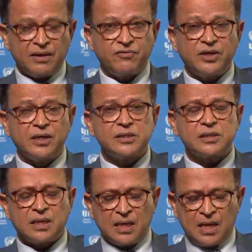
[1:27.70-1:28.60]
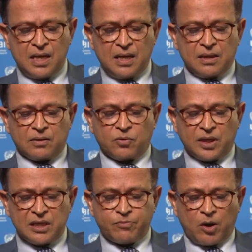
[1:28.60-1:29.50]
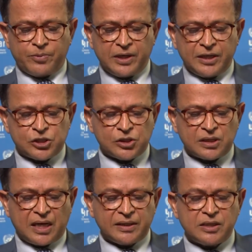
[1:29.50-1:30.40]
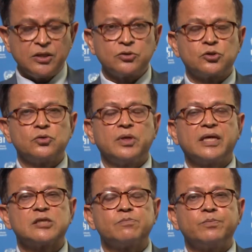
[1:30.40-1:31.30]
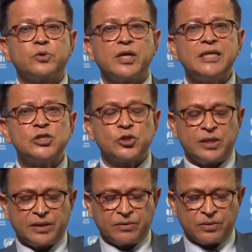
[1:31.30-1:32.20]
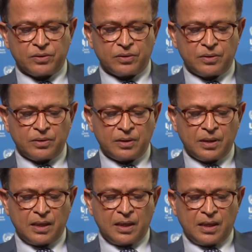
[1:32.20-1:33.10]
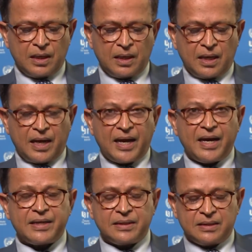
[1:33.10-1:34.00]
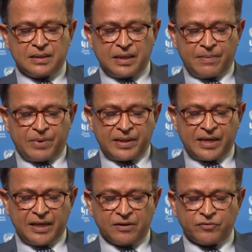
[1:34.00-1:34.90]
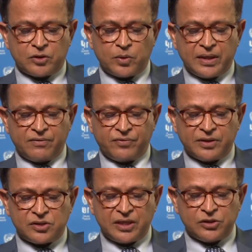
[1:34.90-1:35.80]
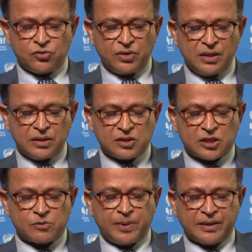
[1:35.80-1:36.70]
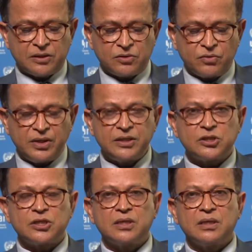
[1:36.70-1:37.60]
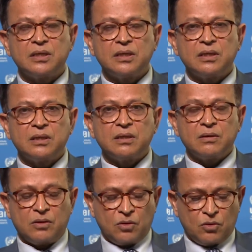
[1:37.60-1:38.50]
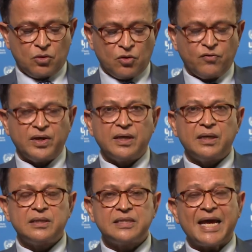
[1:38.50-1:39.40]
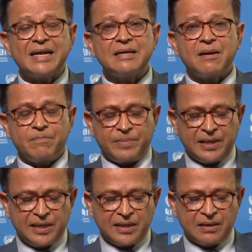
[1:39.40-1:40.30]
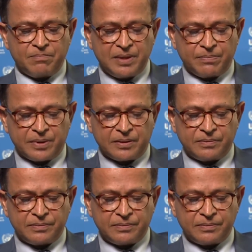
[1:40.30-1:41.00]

First, the world population continues to exponentially grow, and by the end of the 21st century, it's expected to reach over 10 billion people.